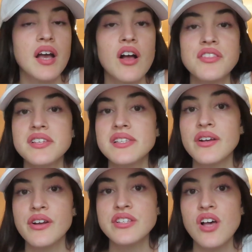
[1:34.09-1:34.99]
I got these
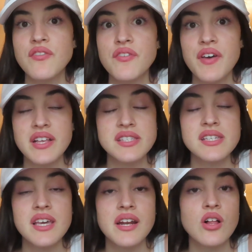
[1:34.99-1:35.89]
earrings off of
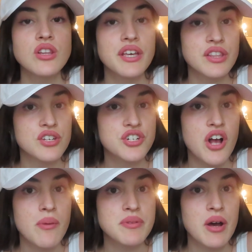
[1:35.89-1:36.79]
Etsy and I'll link the
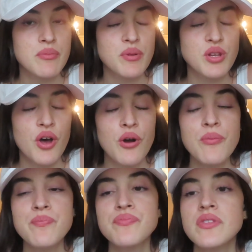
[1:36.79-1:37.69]
shop down
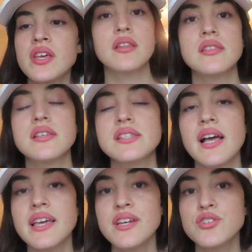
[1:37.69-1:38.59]
below. The
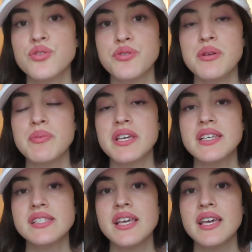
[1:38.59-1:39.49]
second jewelry
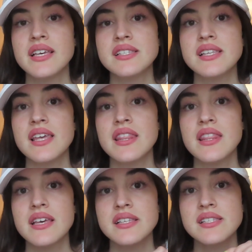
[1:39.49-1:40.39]
piece is
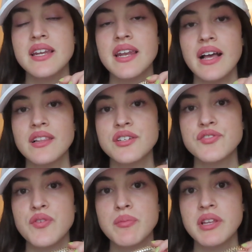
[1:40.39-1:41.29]
this necklace
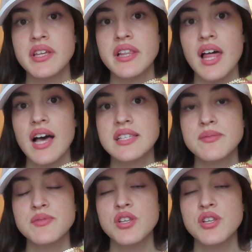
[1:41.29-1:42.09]
from Lili Claspe.